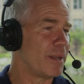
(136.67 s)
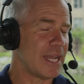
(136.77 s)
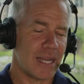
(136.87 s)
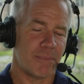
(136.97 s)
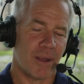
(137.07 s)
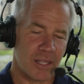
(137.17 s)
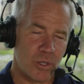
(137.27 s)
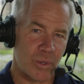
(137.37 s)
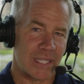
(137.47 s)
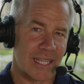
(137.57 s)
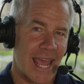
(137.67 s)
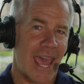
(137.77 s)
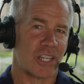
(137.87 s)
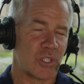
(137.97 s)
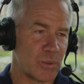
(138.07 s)
but anybody who is an
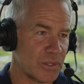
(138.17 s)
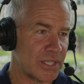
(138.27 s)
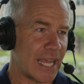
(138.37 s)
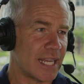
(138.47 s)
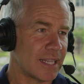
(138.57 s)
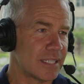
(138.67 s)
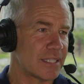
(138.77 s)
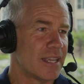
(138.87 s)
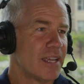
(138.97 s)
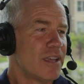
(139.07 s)
actual cyclist,